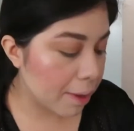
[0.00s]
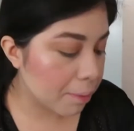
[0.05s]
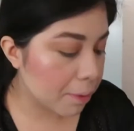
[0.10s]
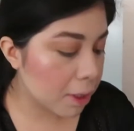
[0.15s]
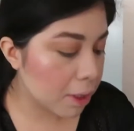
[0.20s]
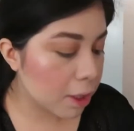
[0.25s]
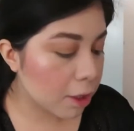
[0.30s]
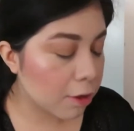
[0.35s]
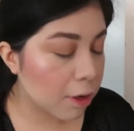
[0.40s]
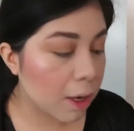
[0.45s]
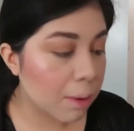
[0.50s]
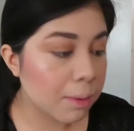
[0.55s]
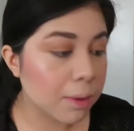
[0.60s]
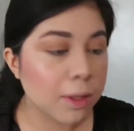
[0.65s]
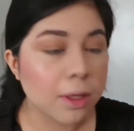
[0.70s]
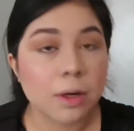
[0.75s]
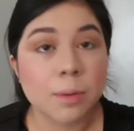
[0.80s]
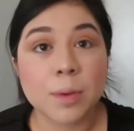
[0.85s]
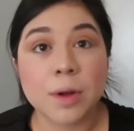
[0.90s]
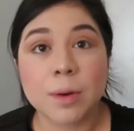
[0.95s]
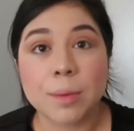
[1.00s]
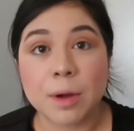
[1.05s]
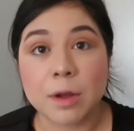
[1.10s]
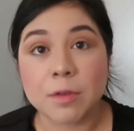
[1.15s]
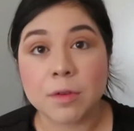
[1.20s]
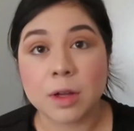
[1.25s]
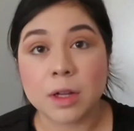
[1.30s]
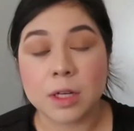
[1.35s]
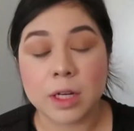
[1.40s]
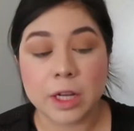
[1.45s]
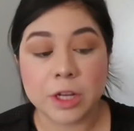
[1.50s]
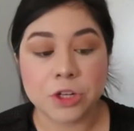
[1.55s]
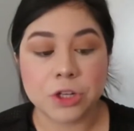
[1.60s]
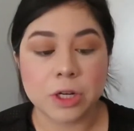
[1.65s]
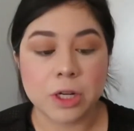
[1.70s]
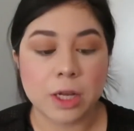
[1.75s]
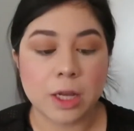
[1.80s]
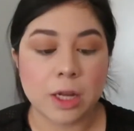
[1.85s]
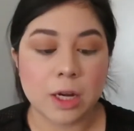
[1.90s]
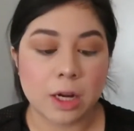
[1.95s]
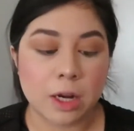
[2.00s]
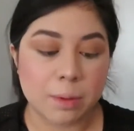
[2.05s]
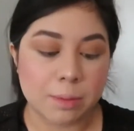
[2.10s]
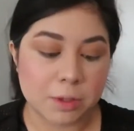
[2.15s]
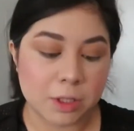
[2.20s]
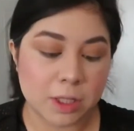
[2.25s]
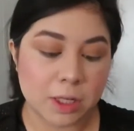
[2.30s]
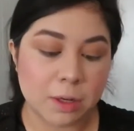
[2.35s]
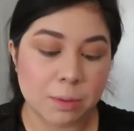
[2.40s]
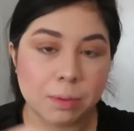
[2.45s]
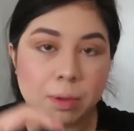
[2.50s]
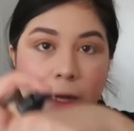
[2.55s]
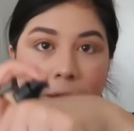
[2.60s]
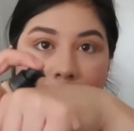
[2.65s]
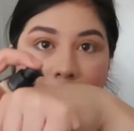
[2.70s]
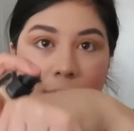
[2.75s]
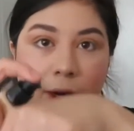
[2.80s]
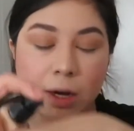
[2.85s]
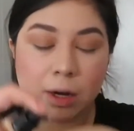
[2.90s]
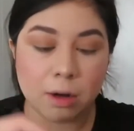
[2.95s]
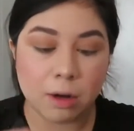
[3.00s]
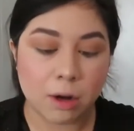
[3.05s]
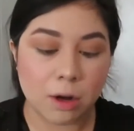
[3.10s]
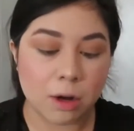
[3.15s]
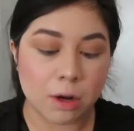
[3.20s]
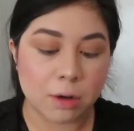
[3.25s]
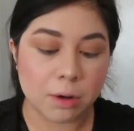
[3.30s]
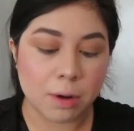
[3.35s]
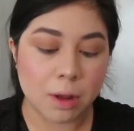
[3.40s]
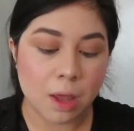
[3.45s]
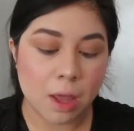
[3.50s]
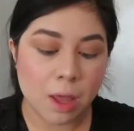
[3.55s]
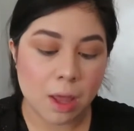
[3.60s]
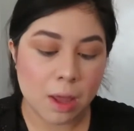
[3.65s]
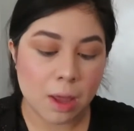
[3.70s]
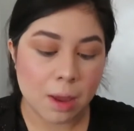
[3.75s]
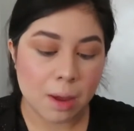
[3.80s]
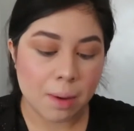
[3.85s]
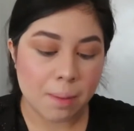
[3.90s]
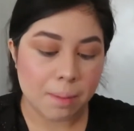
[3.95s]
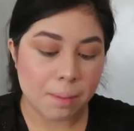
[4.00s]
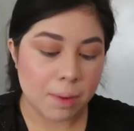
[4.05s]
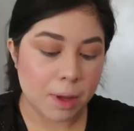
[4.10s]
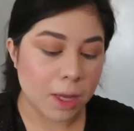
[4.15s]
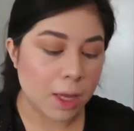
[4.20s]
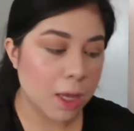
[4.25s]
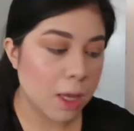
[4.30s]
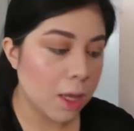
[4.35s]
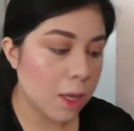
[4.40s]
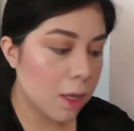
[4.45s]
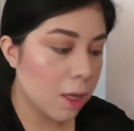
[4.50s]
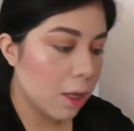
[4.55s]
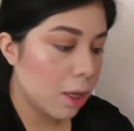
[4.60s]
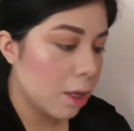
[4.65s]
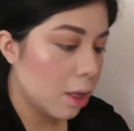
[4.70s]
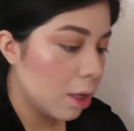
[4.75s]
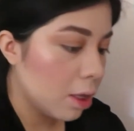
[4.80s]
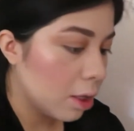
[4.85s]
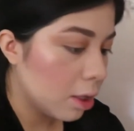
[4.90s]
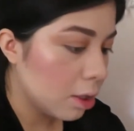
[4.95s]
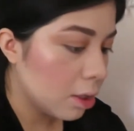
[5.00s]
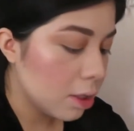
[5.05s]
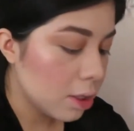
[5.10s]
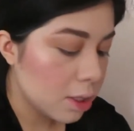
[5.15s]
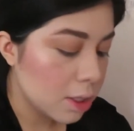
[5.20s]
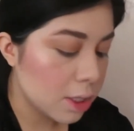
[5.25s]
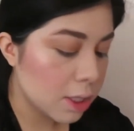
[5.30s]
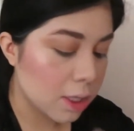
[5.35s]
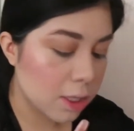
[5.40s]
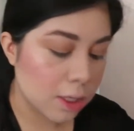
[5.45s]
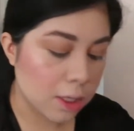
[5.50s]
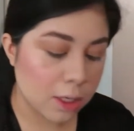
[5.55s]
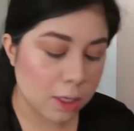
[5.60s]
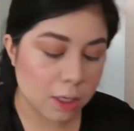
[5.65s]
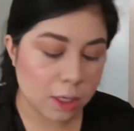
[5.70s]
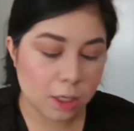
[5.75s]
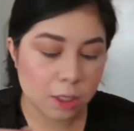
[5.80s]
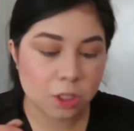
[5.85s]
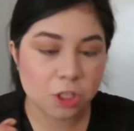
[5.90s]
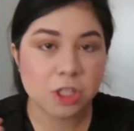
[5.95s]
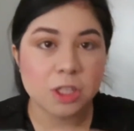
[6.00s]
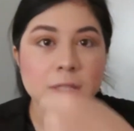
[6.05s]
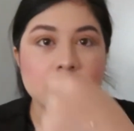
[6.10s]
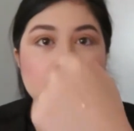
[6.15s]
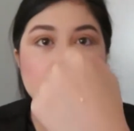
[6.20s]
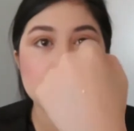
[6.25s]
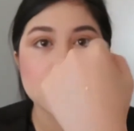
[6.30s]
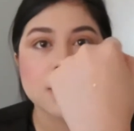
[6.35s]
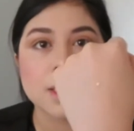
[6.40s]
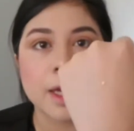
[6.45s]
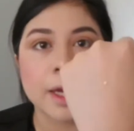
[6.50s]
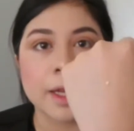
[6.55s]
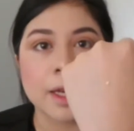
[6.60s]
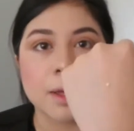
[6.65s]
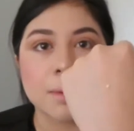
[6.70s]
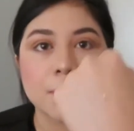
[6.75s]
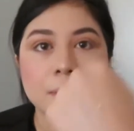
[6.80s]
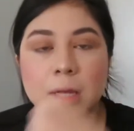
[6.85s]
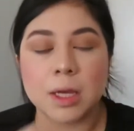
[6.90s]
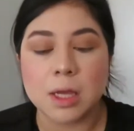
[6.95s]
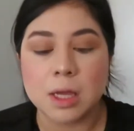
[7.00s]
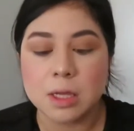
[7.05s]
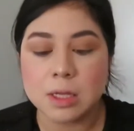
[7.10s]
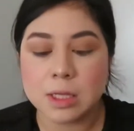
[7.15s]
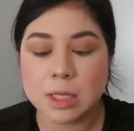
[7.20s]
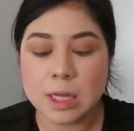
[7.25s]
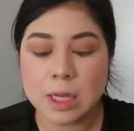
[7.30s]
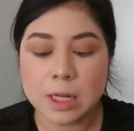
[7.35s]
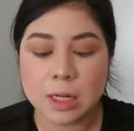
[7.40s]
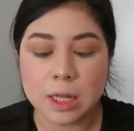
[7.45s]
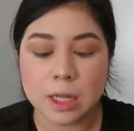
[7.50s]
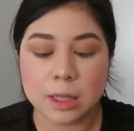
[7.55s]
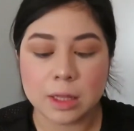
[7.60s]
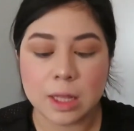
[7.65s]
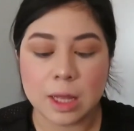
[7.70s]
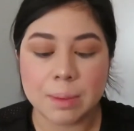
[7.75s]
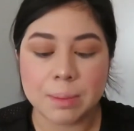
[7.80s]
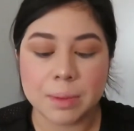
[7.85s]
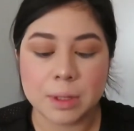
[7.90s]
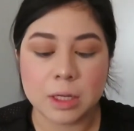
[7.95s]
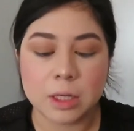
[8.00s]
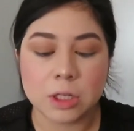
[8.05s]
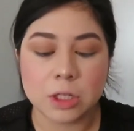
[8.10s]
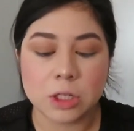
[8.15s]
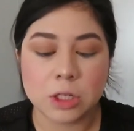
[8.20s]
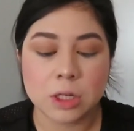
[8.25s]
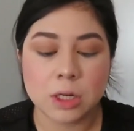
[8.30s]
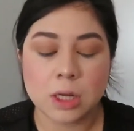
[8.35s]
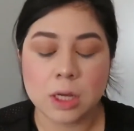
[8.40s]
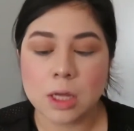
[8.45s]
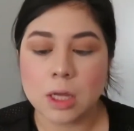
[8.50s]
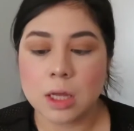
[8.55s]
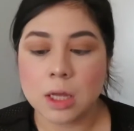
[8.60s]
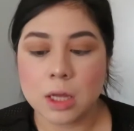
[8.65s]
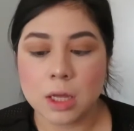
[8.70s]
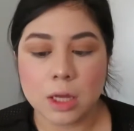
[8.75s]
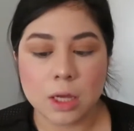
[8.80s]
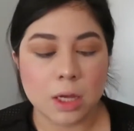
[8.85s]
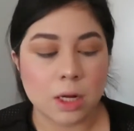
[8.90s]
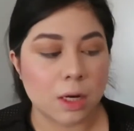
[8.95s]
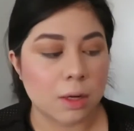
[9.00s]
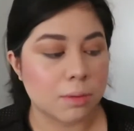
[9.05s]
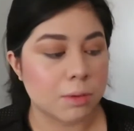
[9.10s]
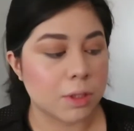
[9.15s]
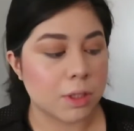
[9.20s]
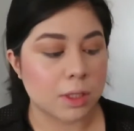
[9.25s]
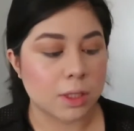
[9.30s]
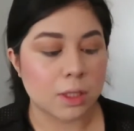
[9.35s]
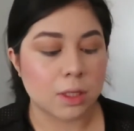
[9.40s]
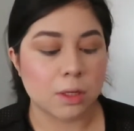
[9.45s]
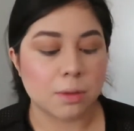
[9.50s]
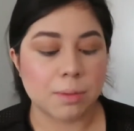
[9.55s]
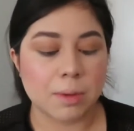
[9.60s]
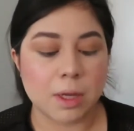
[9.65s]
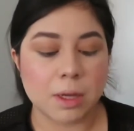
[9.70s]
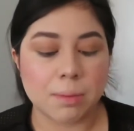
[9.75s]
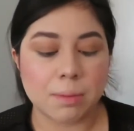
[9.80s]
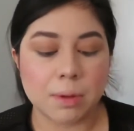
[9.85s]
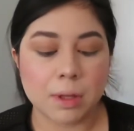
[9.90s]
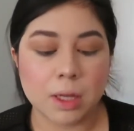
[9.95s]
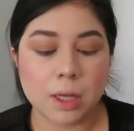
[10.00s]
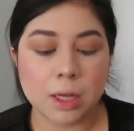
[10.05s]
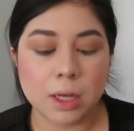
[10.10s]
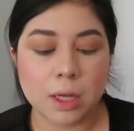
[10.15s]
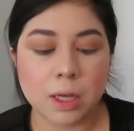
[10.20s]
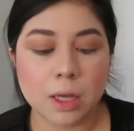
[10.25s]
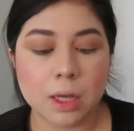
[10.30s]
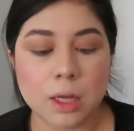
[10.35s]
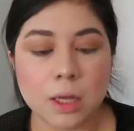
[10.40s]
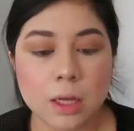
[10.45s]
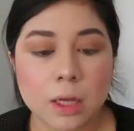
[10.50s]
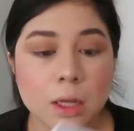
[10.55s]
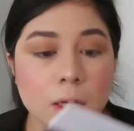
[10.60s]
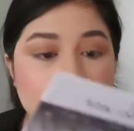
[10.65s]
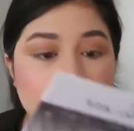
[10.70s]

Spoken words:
gonna grab a little bit of my foundation again, and I'm just gonna apply it right here on my hand, and then just like a tiny bit, you see, not that much. And I'm just gonna be applying it